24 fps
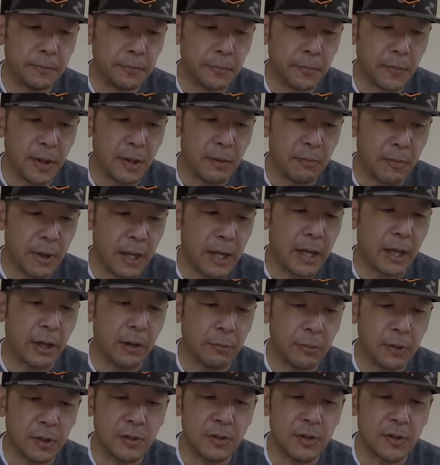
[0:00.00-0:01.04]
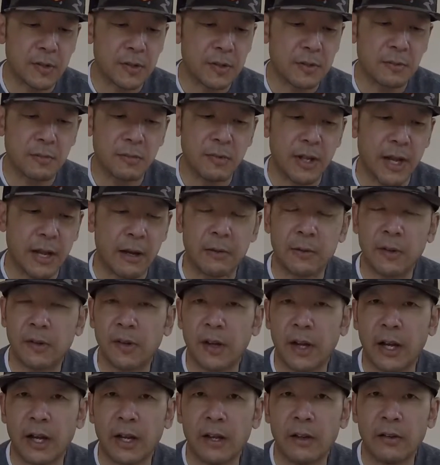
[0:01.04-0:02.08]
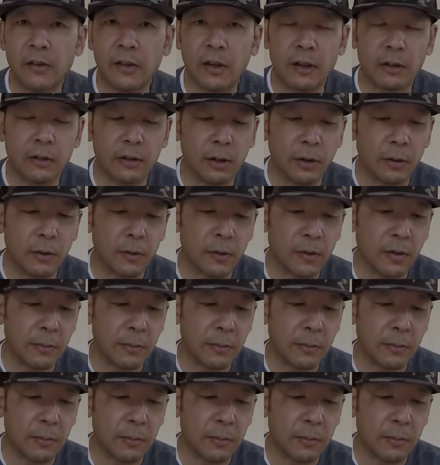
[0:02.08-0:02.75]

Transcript: it may help to just downsize and go to